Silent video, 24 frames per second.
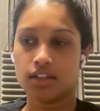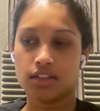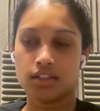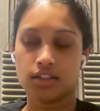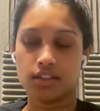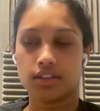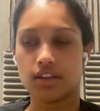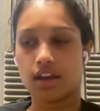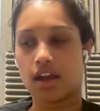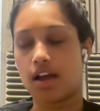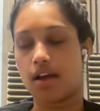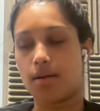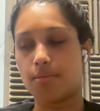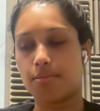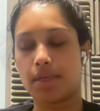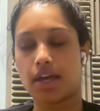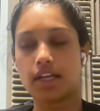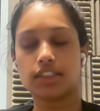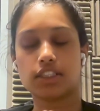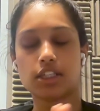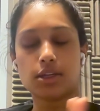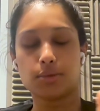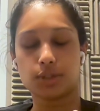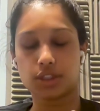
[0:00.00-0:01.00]

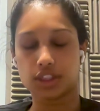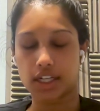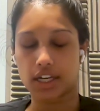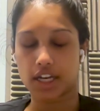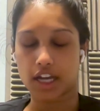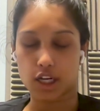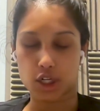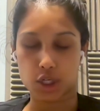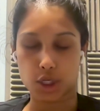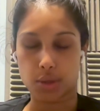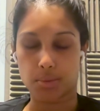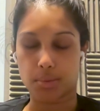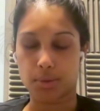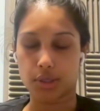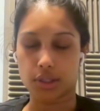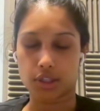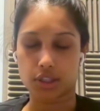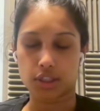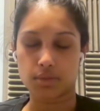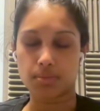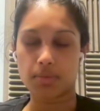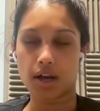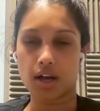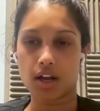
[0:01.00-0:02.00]
that table is like actually pretty
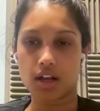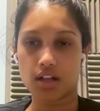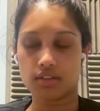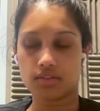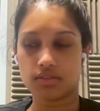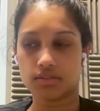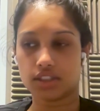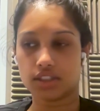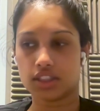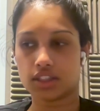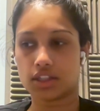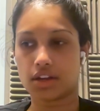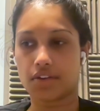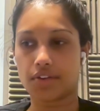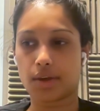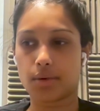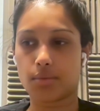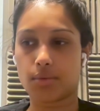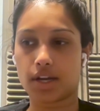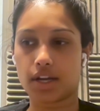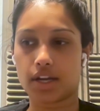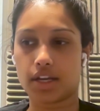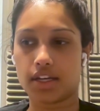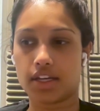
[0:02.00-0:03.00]
small. It's not that
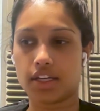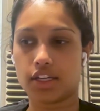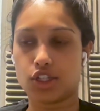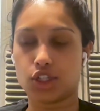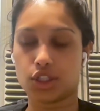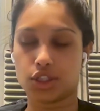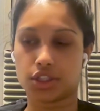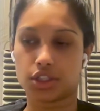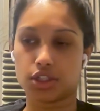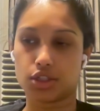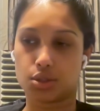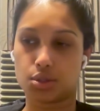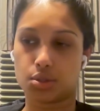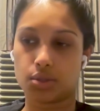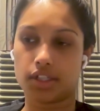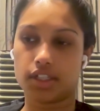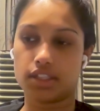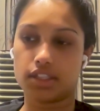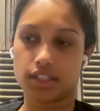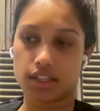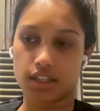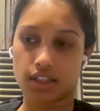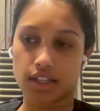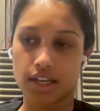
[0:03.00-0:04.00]
wide. It just
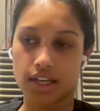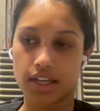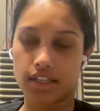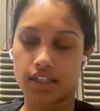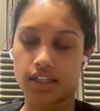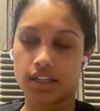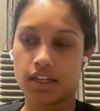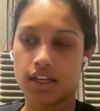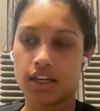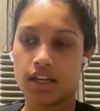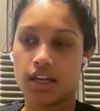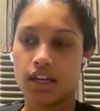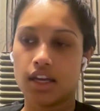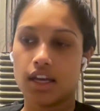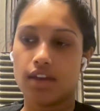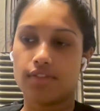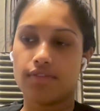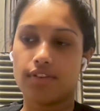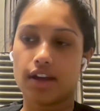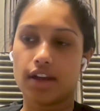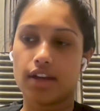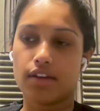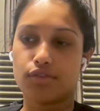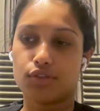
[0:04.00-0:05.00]
constrains that like if
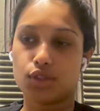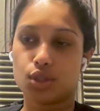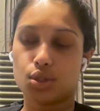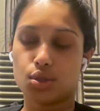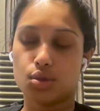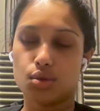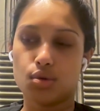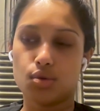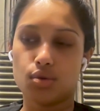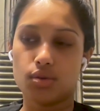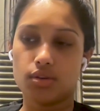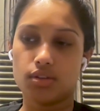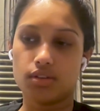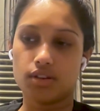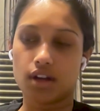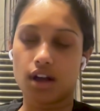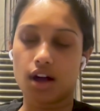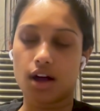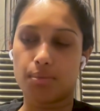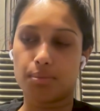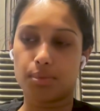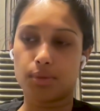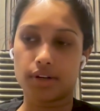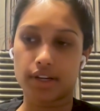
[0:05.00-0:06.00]
I have two
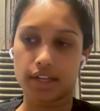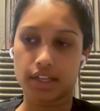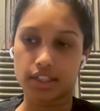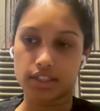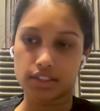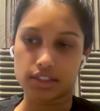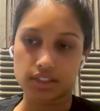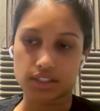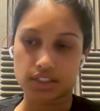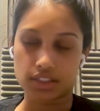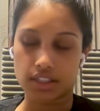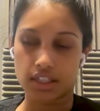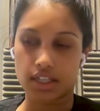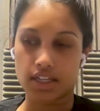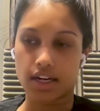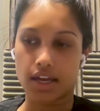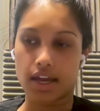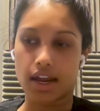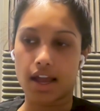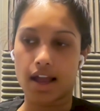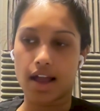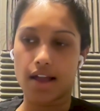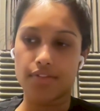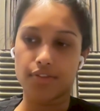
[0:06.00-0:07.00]
operands and I
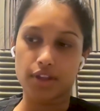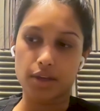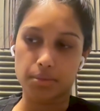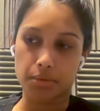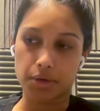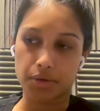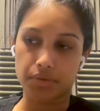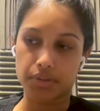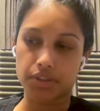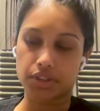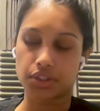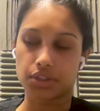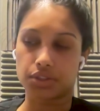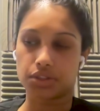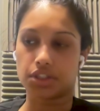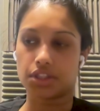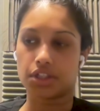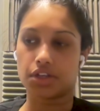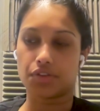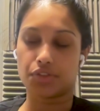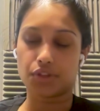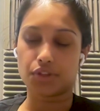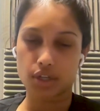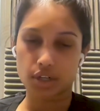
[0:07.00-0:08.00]
add them, it results
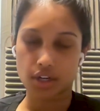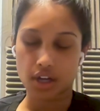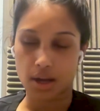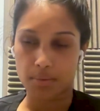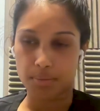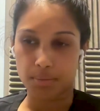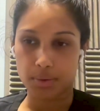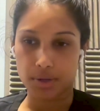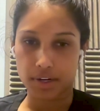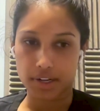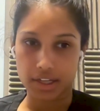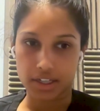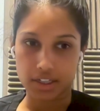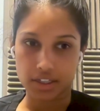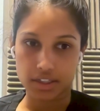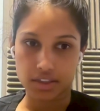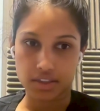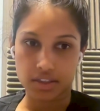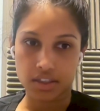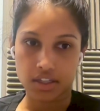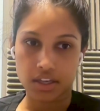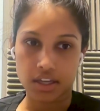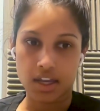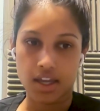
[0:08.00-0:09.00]
in a third
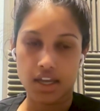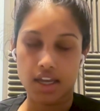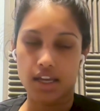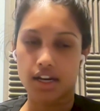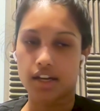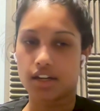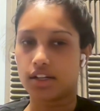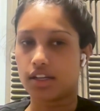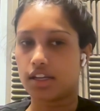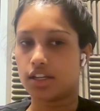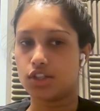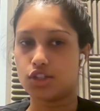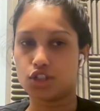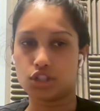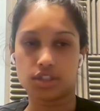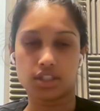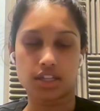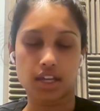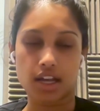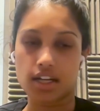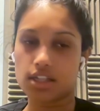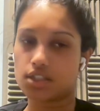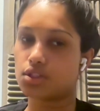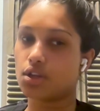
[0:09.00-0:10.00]
operand. And it just
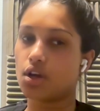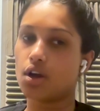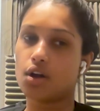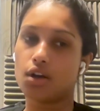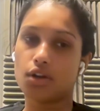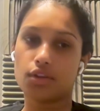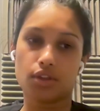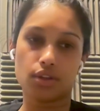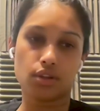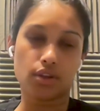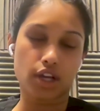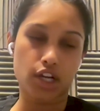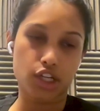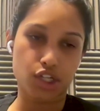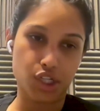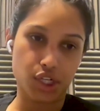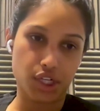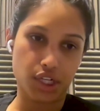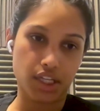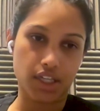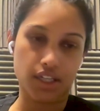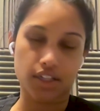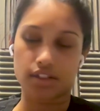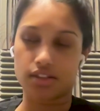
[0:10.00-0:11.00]
has all the
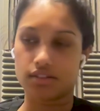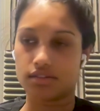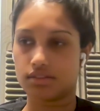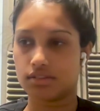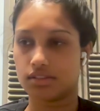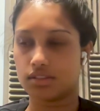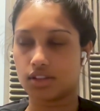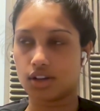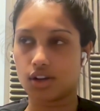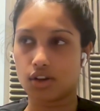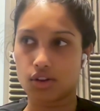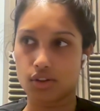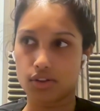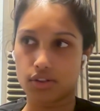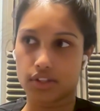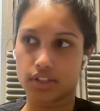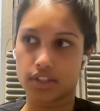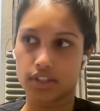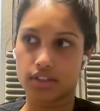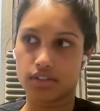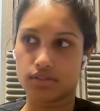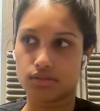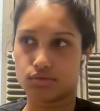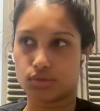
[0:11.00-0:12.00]
logic and all
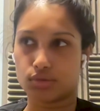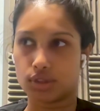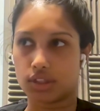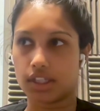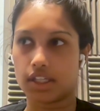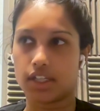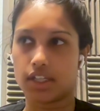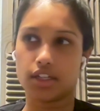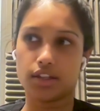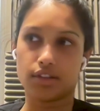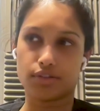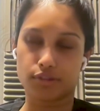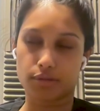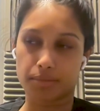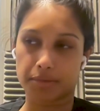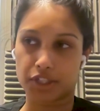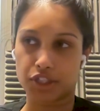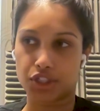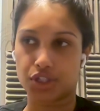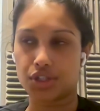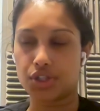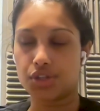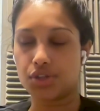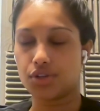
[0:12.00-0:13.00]
the related
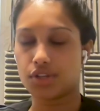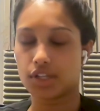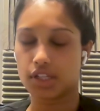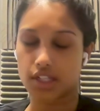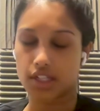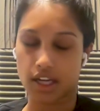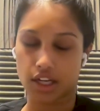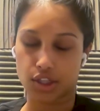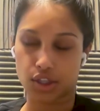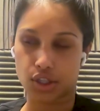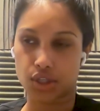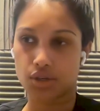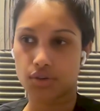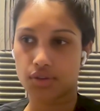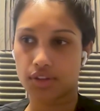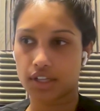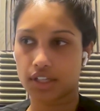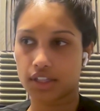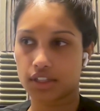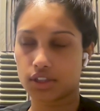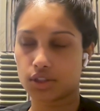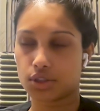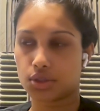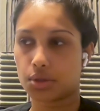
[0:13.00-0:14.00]
information you need to actually do the
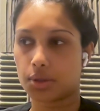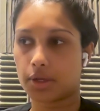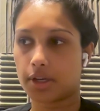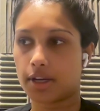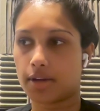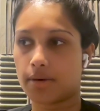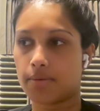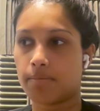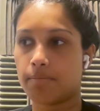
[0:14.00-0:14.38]
constrain.